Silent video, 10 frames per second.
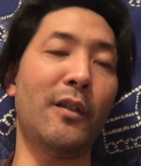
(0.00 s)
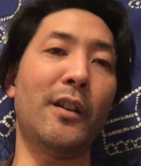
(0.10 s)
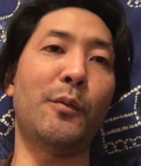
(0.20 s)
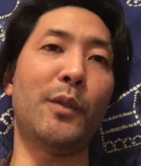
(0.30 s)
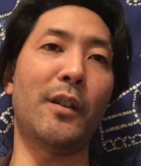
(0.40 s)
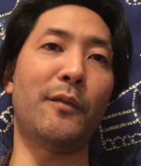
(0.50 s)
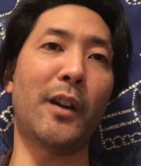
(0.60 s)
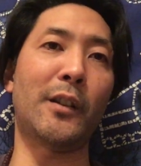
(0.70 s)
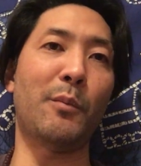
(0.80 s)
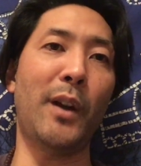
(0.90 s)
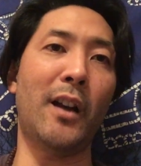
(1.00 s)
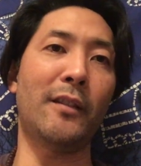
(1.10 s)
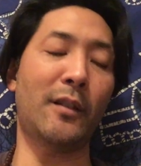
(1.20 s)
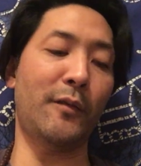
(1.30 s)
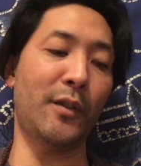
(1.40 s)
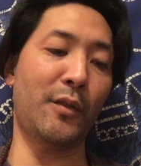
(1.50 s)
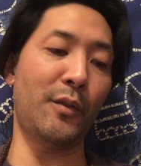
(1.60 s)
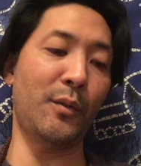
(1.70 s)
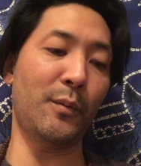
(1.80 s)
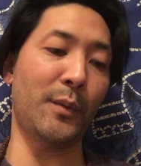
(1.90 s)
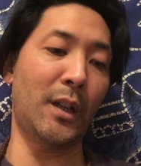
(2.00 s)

and then we can find a balance of the two,